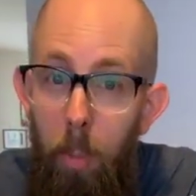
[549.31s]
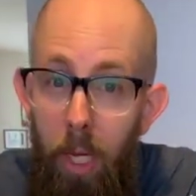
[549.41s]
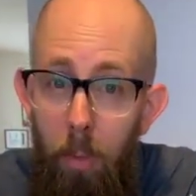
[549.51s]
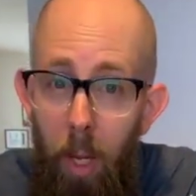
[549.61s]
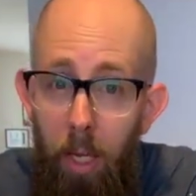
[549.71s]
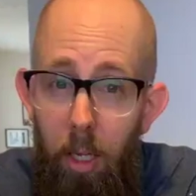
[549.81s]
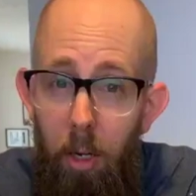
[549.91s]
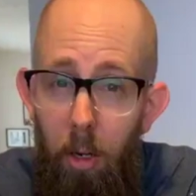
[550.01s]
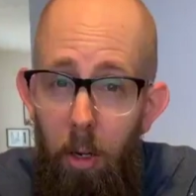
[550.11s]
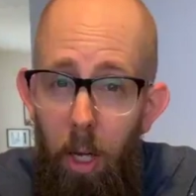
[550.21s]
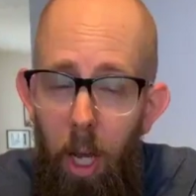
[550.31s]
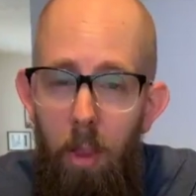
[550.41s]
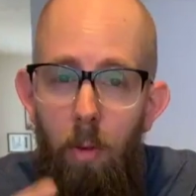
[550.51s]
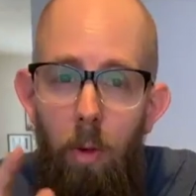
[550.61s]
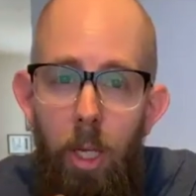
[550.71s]
pin back here,
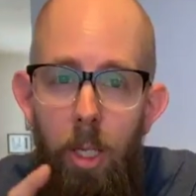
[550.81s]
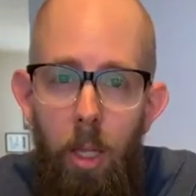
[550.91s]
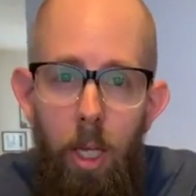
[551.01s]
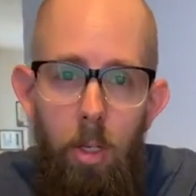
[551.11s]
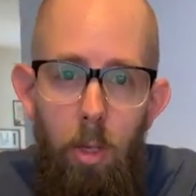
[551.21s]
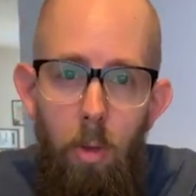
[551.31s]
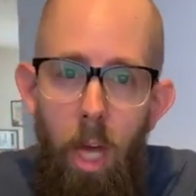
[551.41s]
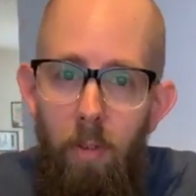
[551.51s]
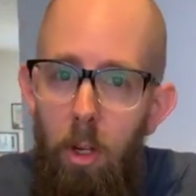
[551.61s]
and the reason they do that,